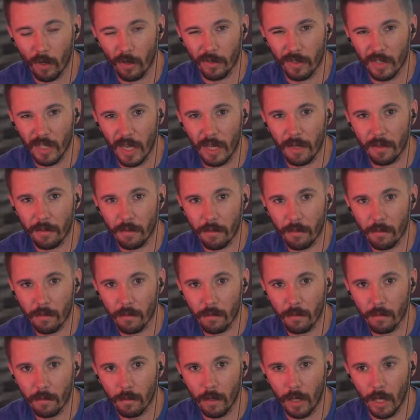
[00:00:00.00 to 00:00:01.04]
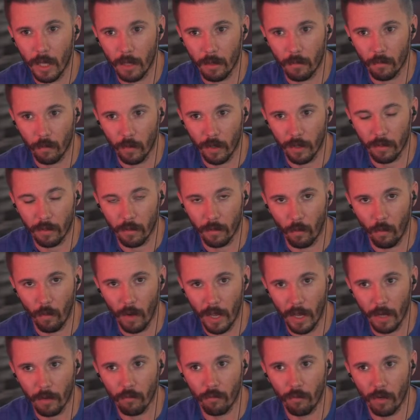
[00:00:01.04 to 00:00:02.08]
her death and with the
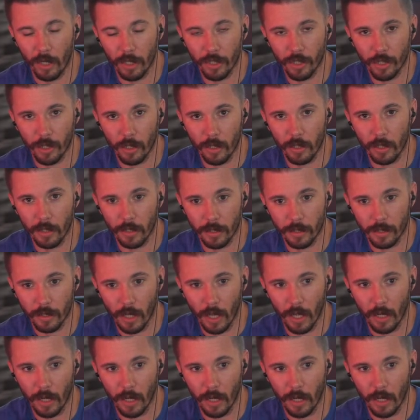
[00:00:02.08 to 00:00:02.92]
way Russia is